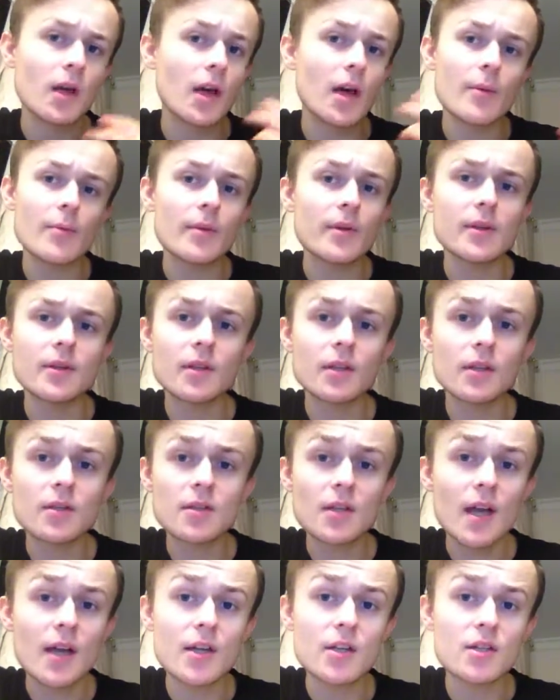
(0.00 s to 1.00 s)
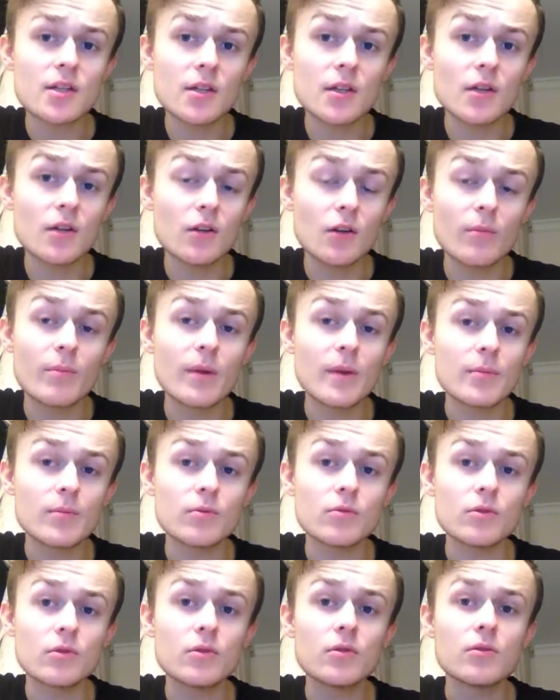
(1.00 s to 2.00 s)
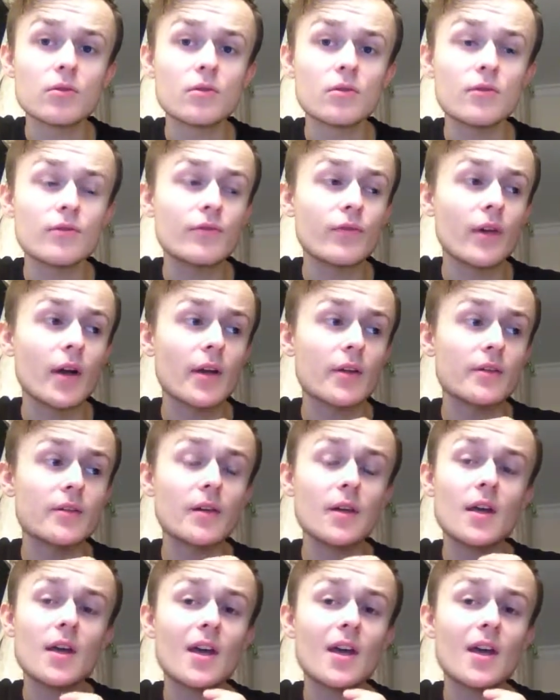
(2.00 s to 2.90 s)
I mean, because actually a lot of people do, you'd find.